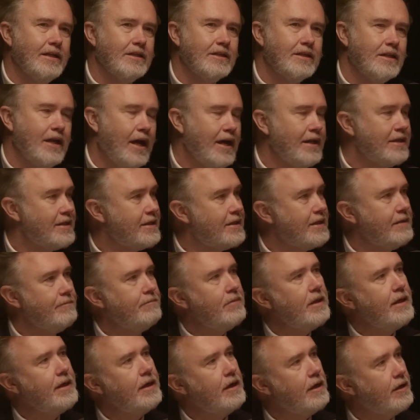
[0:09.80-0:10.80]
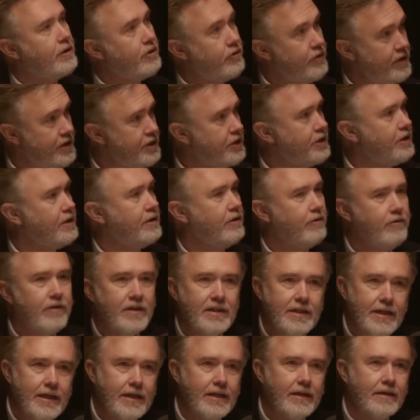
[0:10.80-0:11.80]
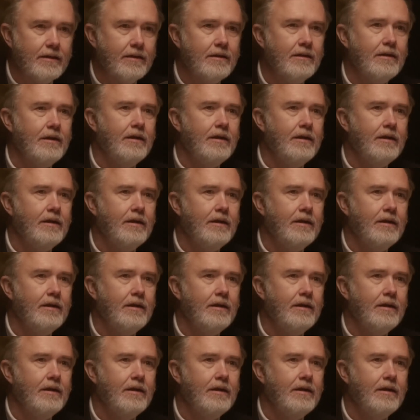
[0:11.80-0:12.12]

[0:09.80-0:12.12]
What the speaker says: It's not simply a Christian critique